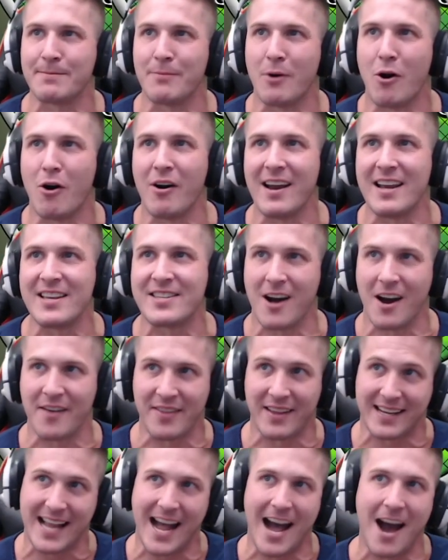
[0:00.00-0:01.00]
boys, on
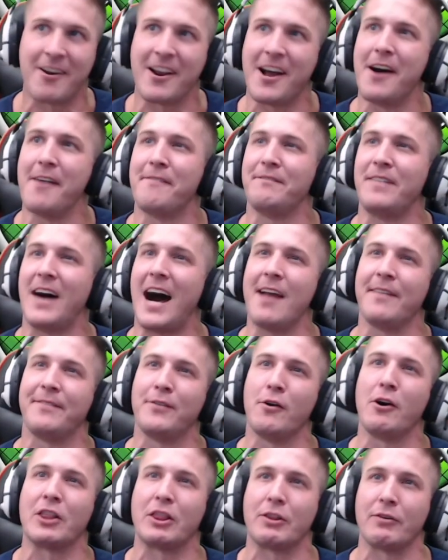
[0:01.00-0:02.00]
the count of 5,
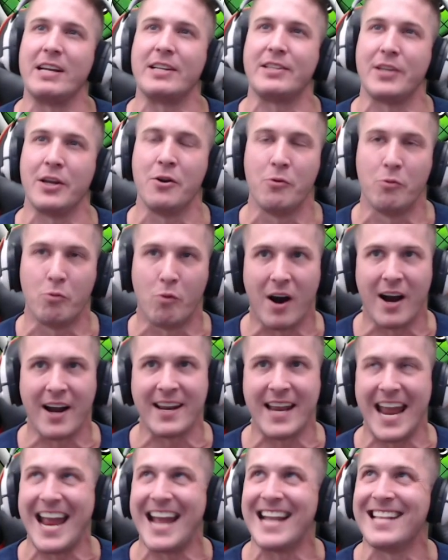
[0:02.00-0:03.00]
4, 3, 2, 1,
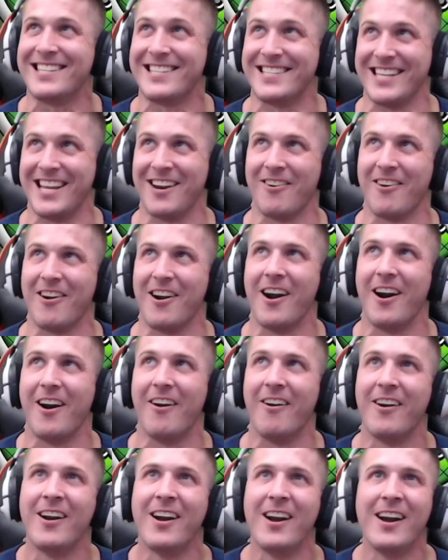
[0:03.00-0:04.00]
and 0.